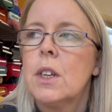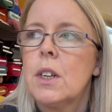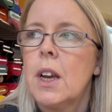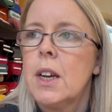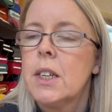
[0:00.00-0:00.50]

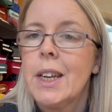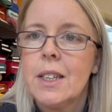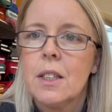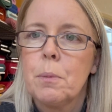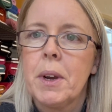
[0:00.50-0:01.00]
uh,
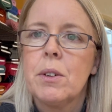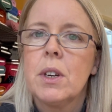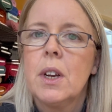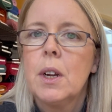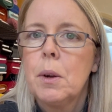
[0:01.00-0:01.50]
tested them out,
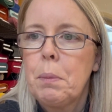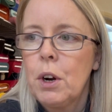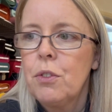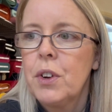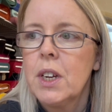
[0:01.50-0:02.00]

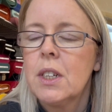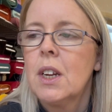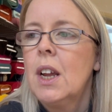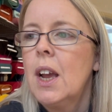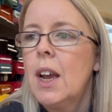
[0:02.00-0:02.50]
perfect,
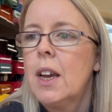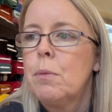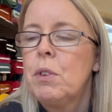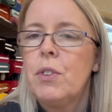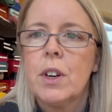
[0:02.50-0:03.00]

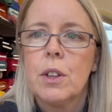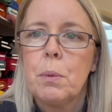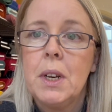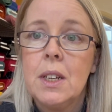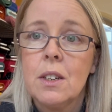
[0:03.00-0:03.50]
and we figure that
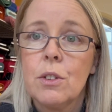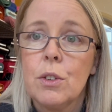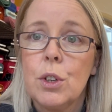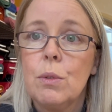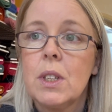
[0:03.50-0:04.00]
we need another
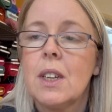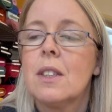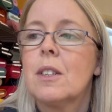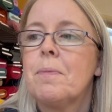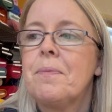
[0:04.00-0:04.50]
two
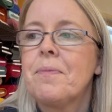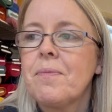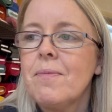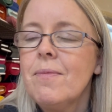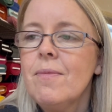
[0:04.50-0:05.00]
sets.
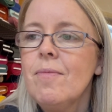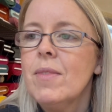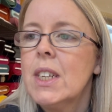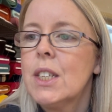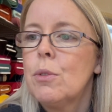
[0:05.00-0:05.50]

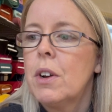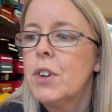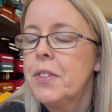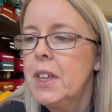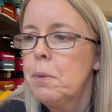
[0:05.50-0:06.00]
So I've
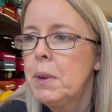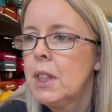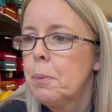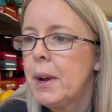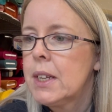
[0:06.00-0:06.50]
got them
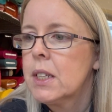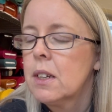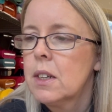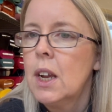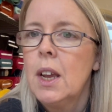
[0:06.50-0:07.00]
in the
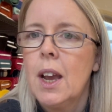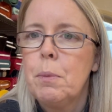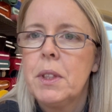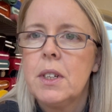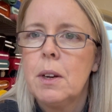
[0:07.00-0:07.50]
basket and
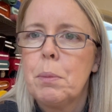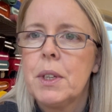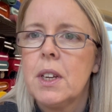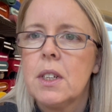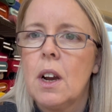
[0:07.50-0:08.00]
with the
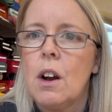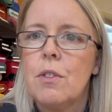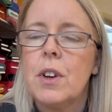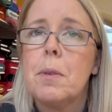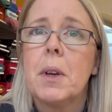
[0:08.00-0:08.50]
10%
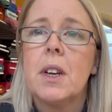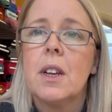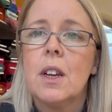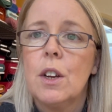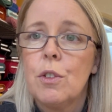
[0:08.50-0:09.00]
off I'm
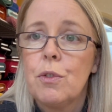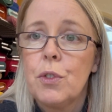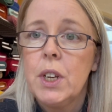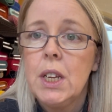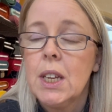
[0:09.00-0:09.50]
getting
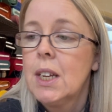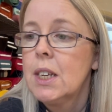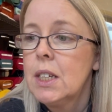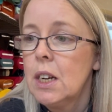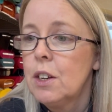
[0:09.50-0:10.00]
free
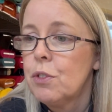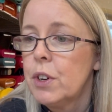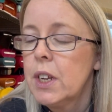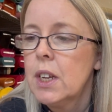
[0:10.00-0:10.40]
delivery.